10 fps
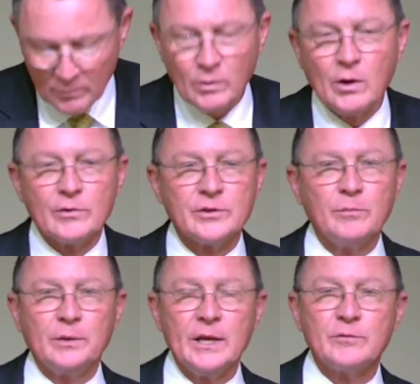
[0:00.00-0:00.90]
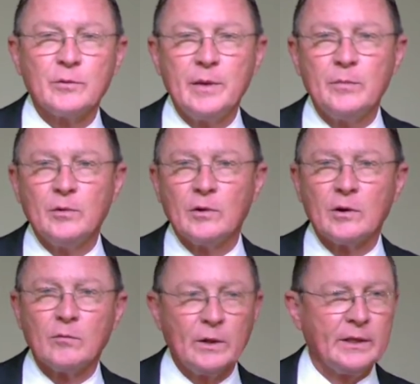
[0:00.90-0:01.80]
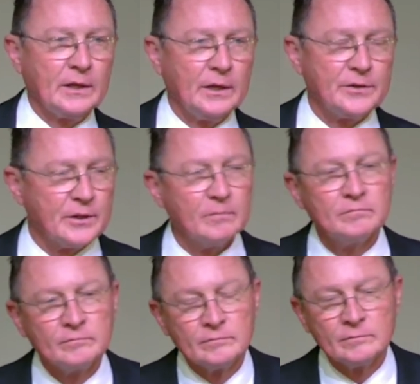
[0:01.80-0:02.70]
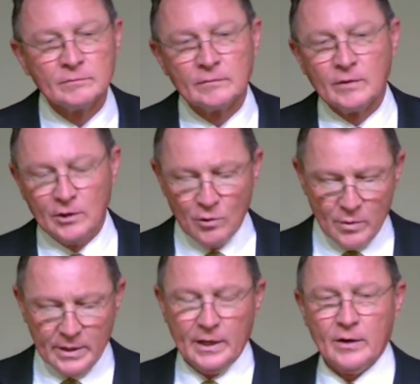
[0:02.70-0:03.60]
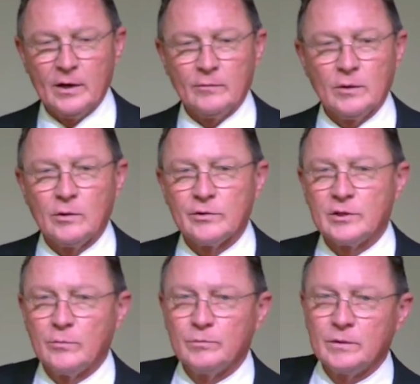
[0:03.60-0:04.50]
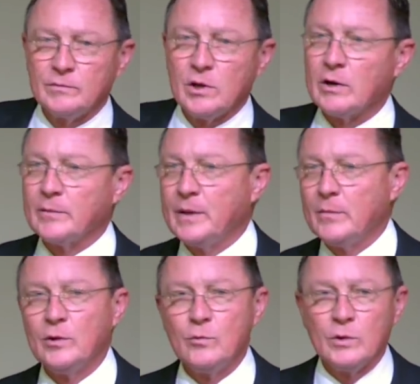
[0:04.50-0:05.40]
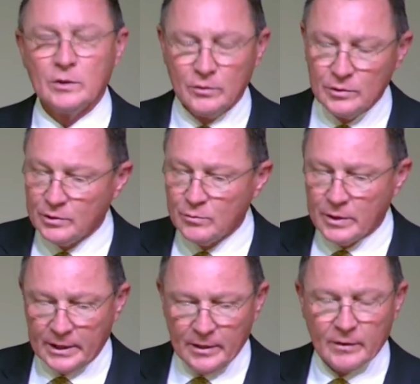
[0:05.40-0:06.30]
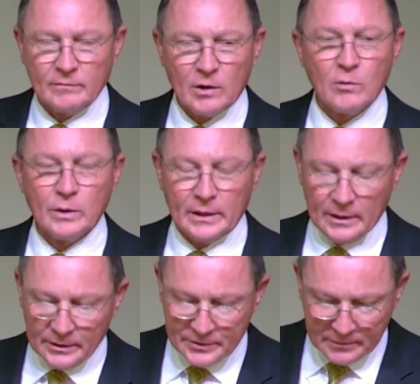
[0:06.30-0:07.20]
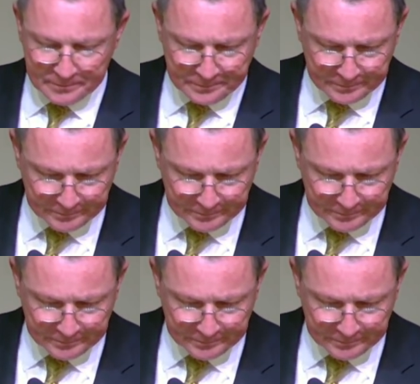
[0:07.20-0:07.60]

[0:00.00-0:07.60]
We'll go someplace where people are willing to listen. You don't want to hear it? We'll go some talk to people who, would, who do want to hear it, are willing to listen.